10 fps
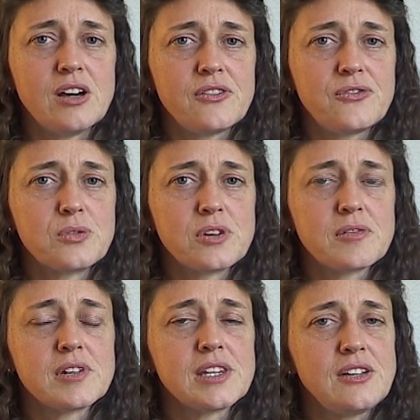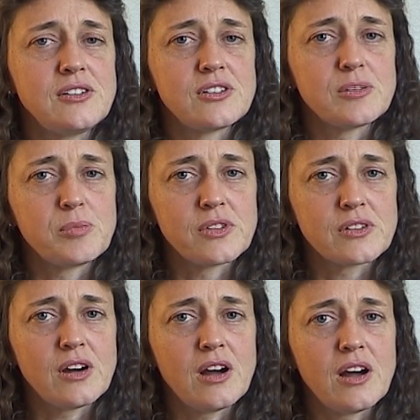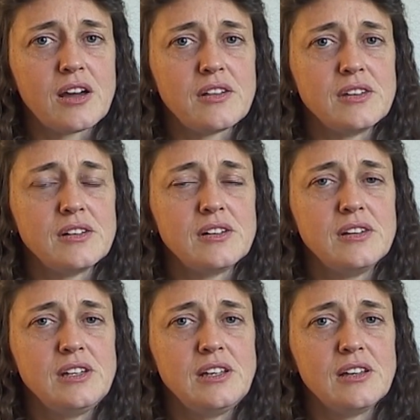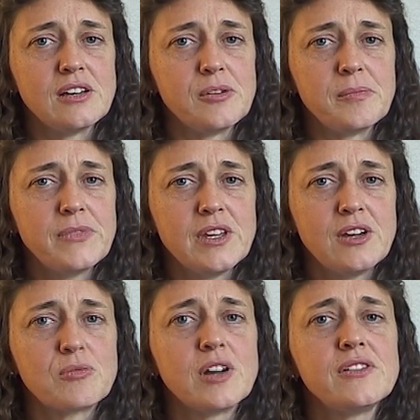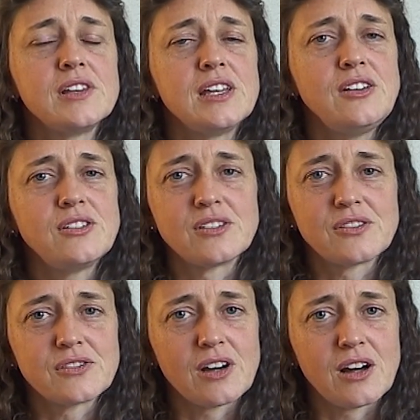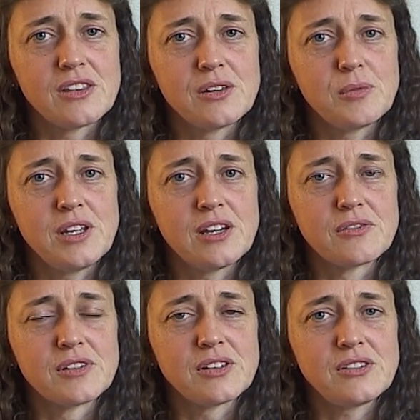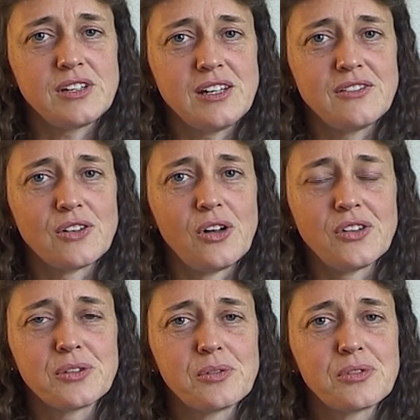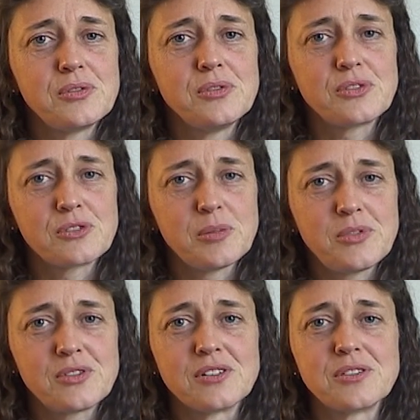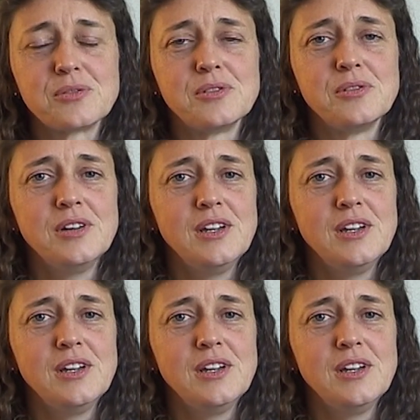for a relationship with God, the revelations of God that we have received also through Scripture, through